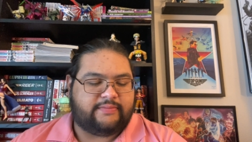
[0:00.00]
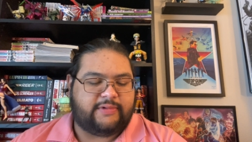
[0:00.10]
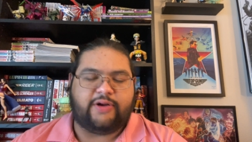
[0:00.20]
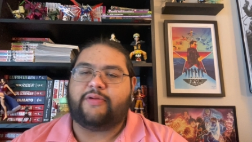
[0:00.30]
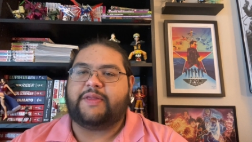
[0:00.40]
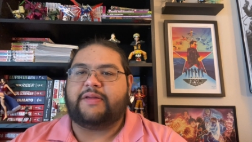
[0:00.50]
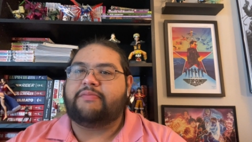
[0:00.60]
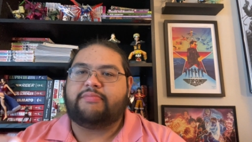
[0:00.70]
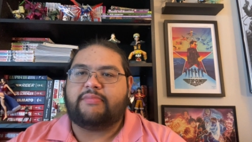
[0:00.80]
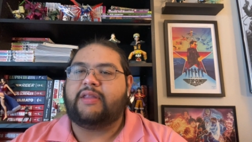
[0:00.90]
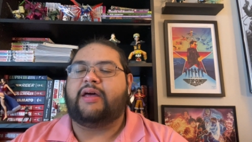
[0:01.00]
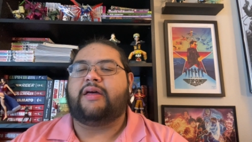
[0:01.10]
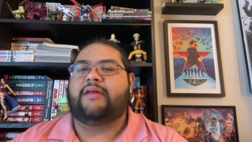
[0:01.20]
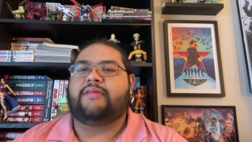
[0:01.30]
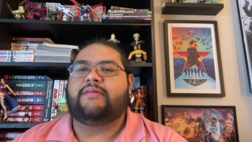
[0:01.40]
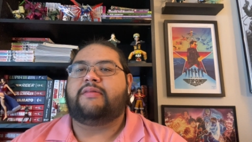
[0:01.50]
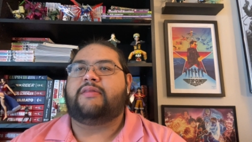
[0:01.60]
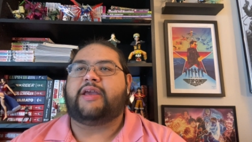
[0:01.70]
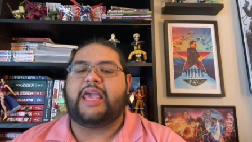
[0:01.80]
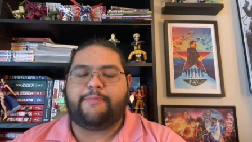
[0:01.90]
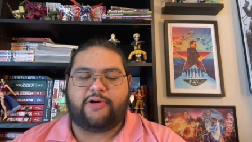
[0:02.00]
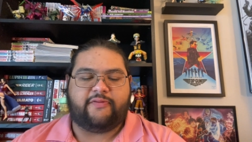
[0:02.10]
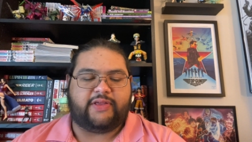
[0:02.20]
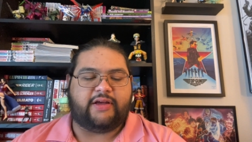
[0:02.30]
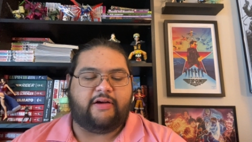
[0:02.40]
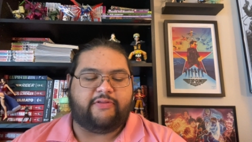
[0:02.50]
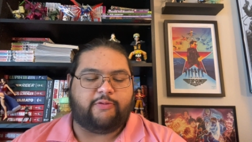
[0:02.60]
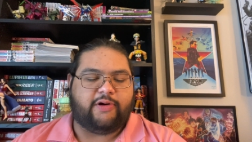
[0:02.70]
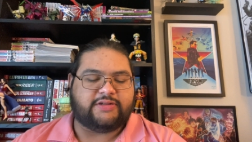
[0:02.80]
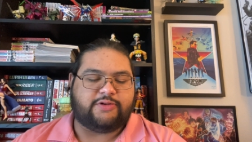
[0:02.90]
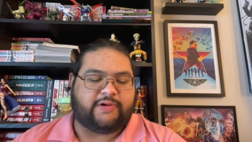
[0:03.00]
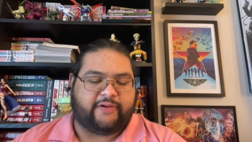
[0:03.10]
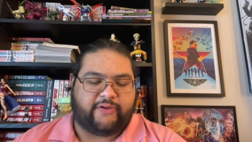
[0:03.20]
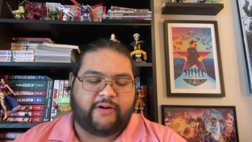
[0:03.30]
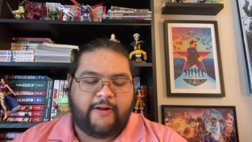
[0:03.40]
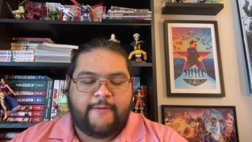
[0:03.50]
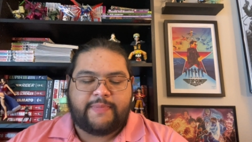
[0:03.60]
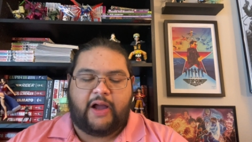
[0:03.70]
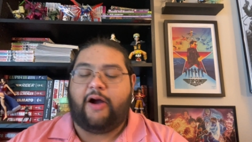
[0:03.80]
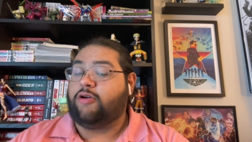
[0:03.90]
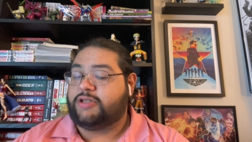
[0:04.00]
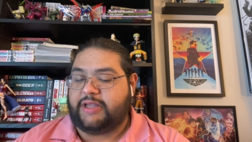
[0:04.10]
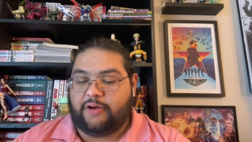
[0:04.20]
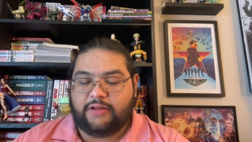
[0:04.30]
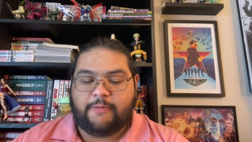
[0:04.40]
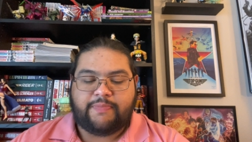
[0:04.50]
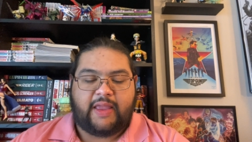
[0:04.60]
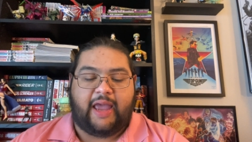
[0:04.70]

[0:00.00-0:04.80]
you know, the the the keeper of the of the words or whatever uh, are stilled,